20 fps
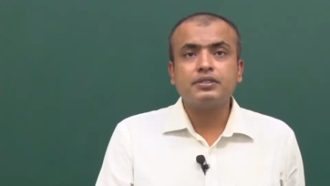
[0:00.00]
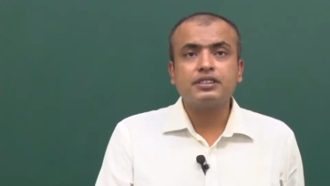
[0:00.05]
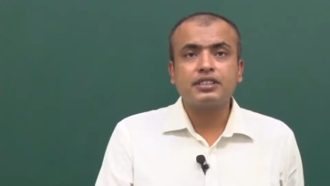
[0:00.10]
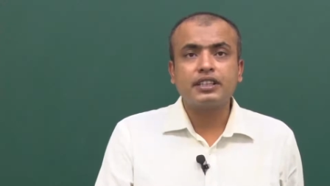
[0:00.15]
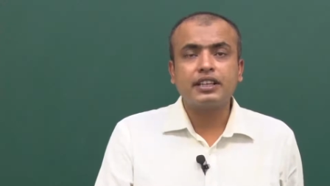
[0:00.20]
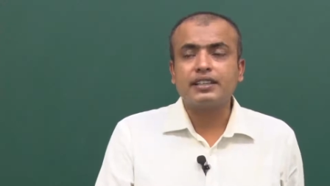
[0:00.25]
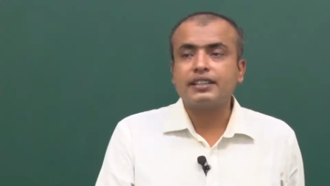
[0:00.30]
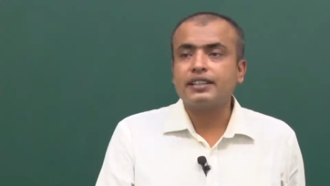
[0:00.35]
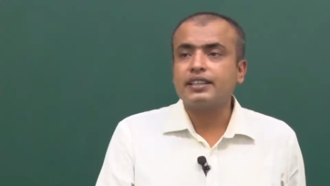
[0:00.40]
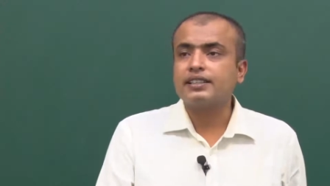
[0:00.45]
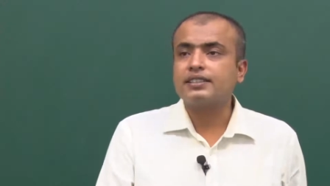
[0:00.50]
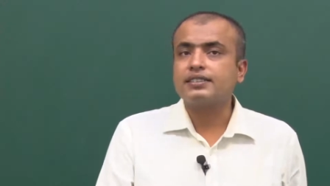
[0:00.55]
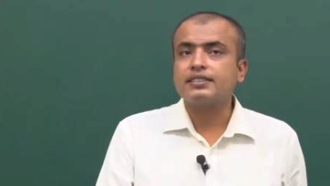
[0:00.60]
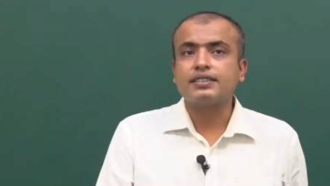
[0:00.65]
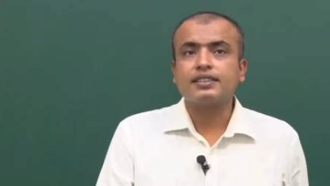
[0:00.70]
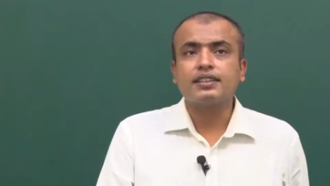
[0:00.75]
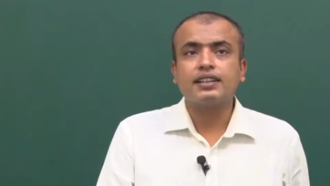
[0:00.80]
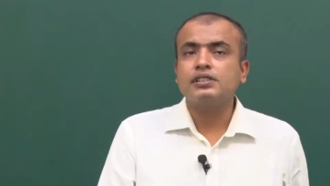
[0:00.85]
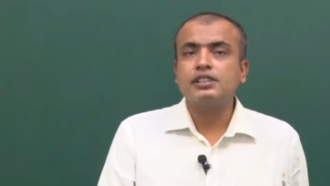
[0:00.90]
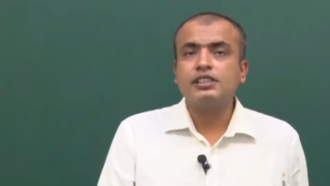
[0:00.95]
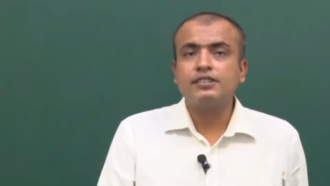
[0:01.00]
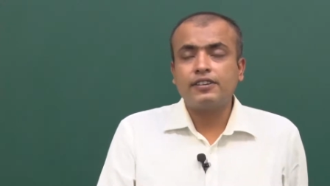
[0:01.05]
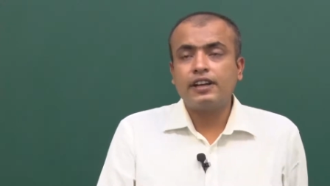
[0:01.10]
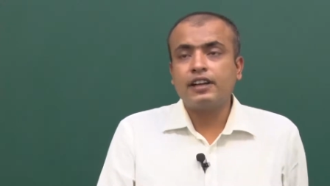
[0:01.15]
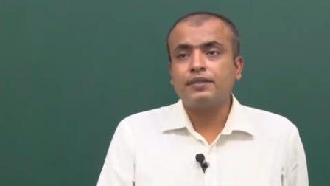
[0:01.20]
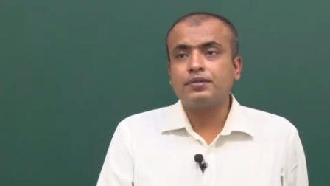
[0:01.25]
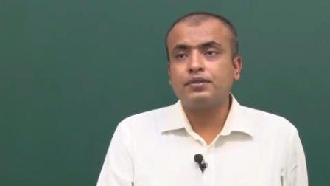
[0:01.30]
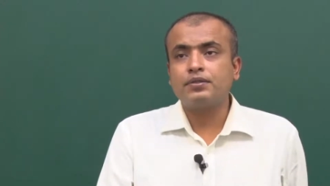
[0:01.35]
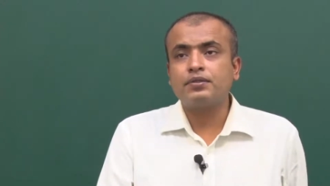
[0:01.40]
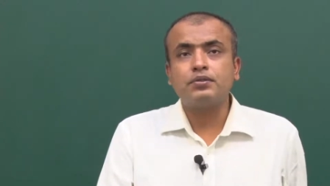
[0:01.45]
say that if I
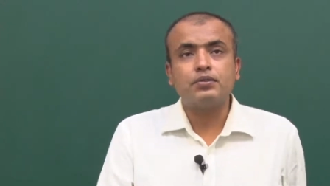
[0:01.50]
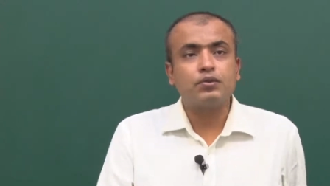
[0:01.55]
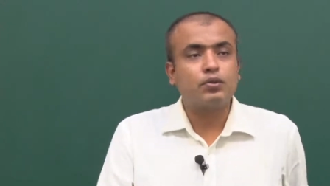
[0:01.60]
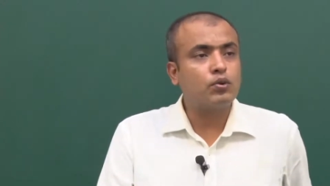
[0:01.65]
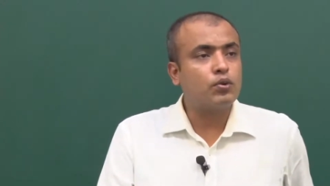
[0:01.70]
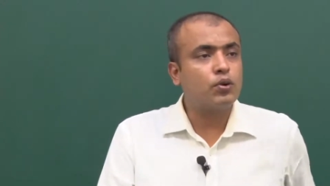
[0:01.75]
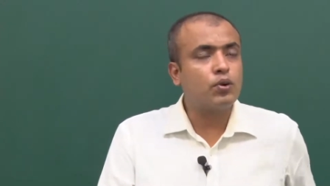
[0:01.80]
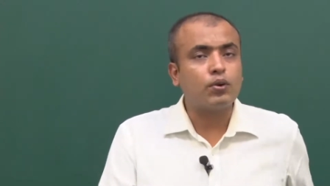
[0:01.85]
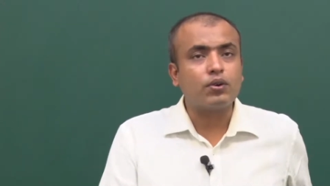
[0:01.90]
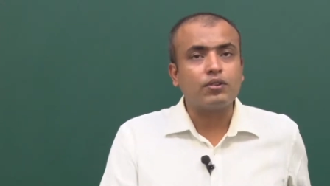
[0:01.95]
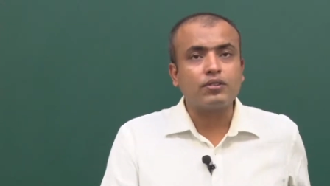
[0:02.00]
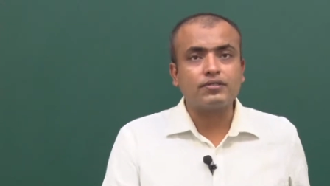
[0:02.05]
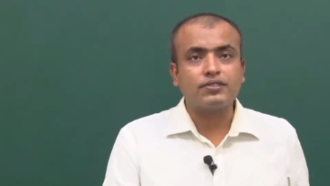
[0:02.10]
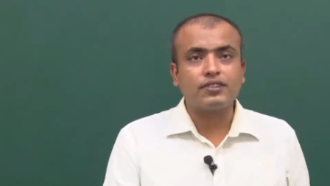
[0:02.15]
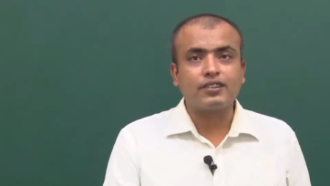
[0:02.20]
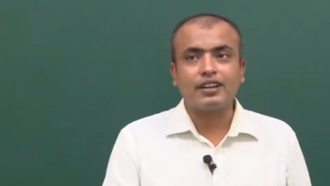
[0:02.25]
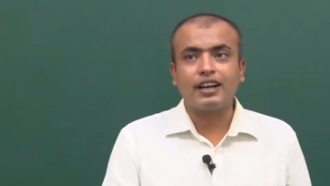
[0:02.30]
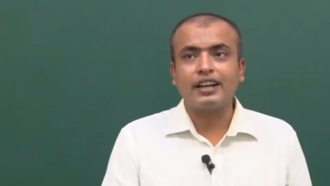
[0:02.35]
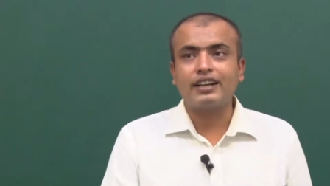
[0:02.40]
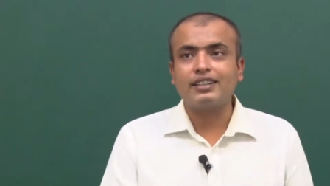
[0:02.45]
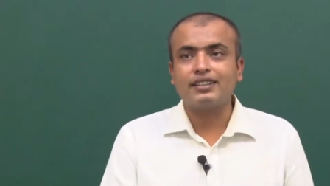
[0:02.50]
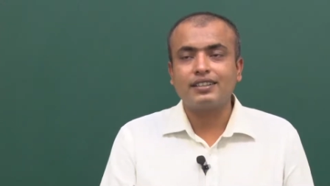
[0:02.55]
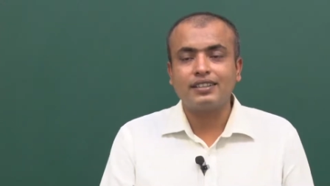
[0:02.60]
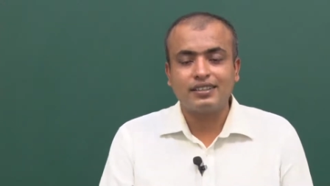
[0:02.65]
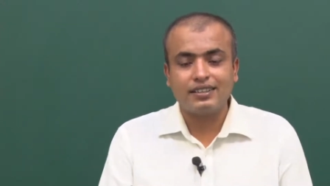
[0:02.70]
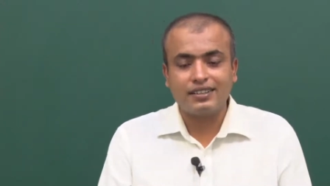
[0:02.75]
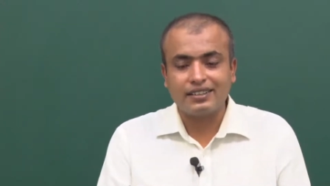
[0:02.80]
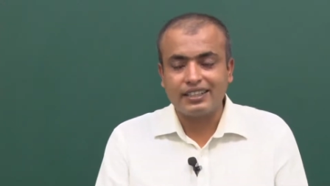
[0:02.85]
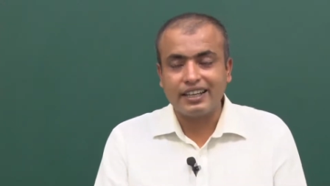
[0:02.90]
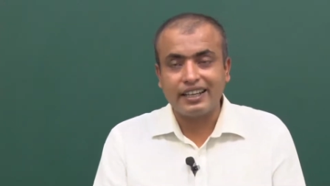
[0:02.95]
have to code for
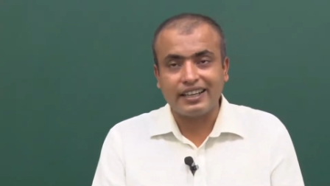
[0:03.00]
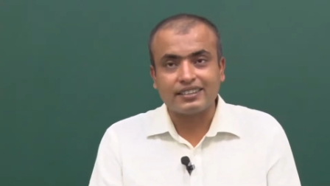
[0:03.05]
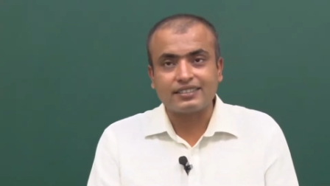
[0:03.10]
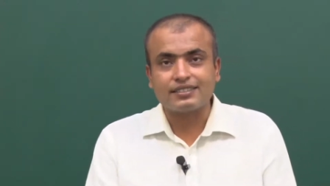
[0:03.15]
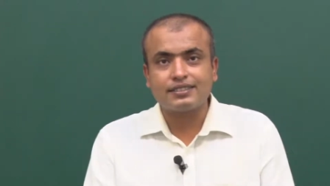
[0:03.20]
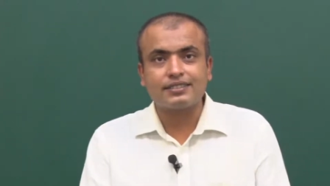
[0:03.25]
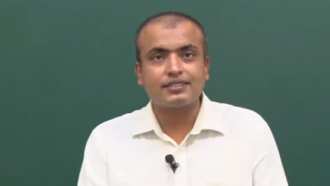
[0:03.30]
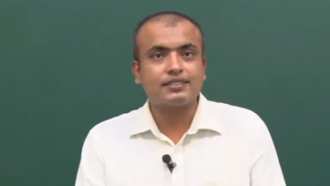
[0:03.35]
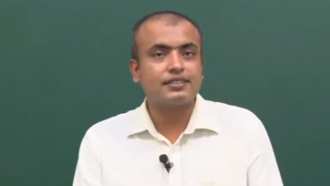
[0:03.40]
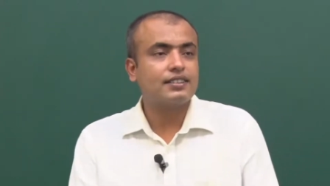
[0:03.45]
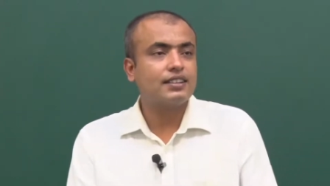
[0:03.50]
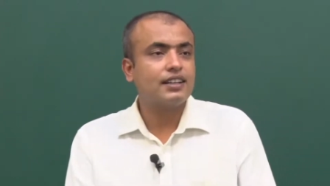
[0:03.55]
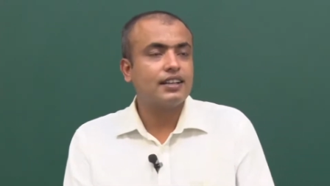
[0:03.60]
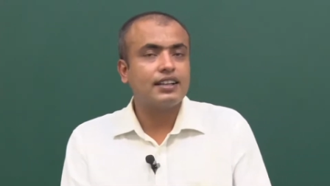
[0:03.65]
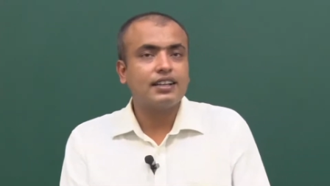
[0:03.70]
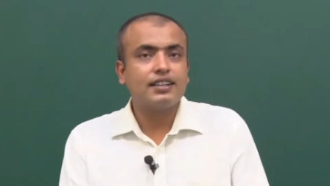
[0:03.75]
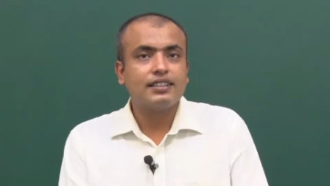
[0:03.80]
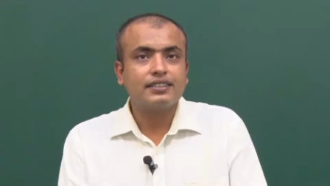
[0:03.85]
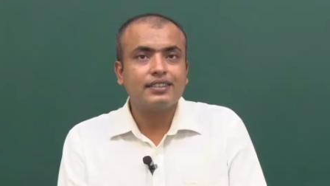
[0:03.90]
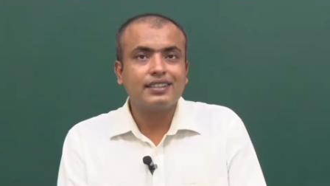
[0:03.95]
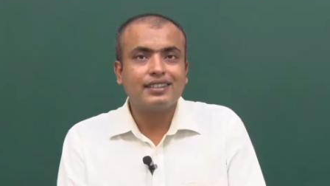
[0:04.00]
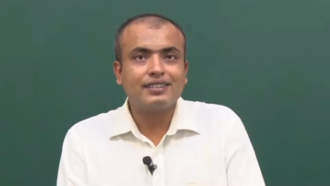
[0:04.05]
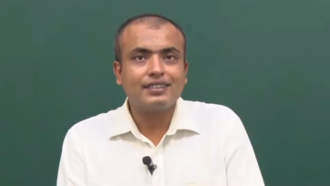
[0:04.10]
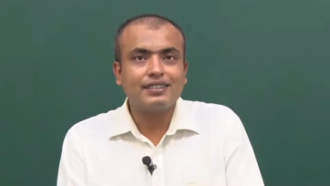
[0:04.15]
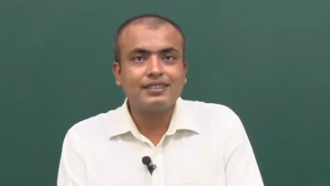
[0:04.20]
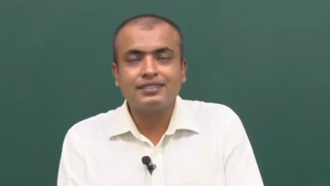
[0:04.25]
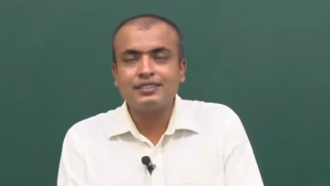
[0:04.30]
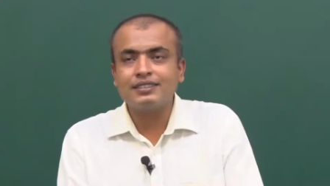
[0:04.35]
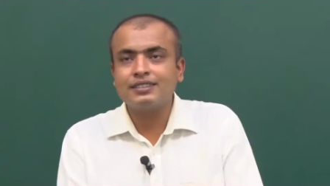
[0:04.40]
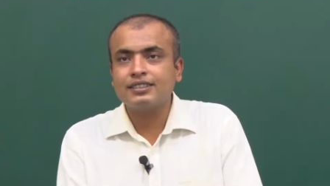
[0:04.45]
writing texts, then
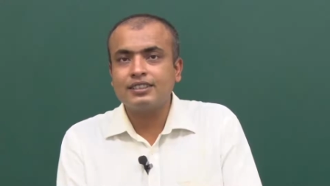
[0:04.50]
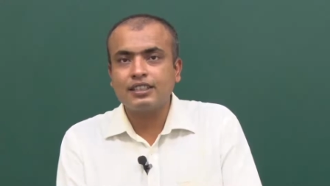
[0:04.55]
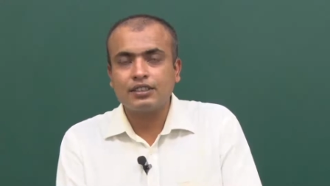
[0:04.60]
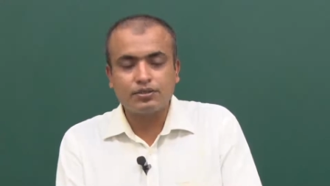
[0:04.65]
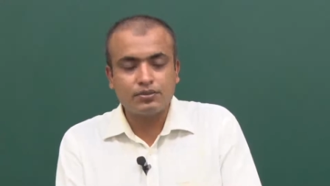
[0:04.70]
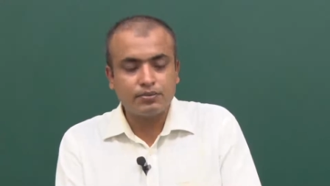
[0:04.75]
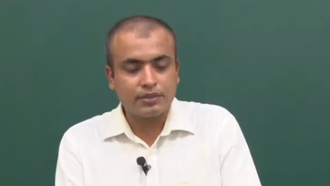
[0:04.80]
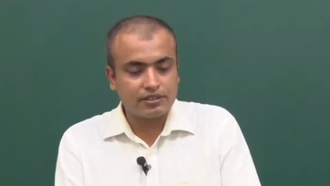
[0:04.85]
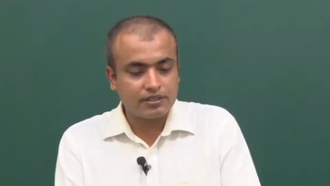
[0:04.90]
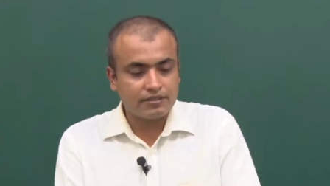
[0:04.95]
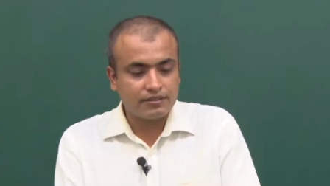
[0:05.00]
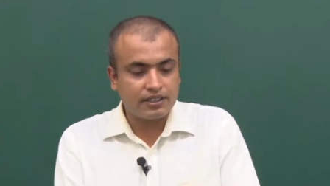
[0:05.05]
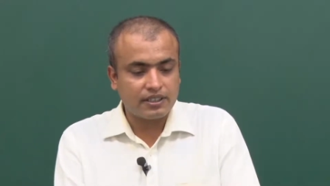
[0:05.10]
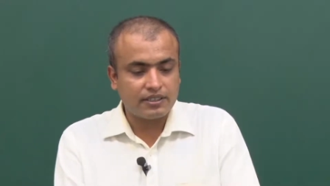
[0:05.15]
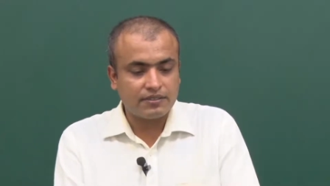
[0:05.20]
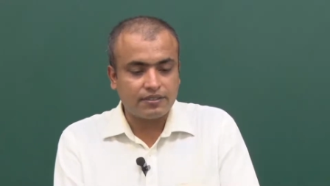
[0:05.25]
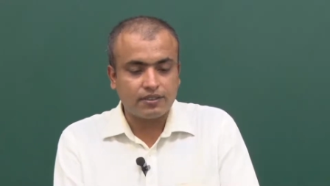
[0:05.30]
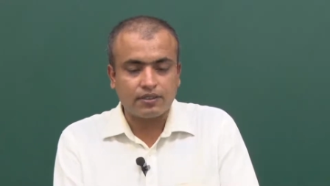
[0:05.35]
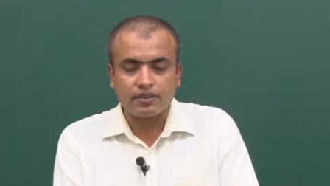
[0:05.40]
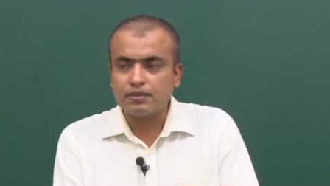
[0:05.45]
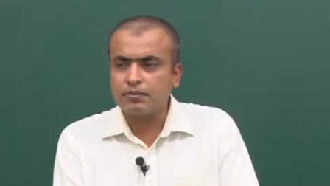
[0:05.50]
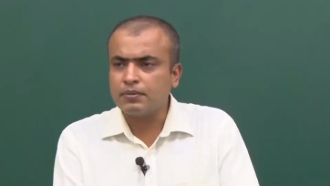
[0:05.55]
isn't it too much of an effort?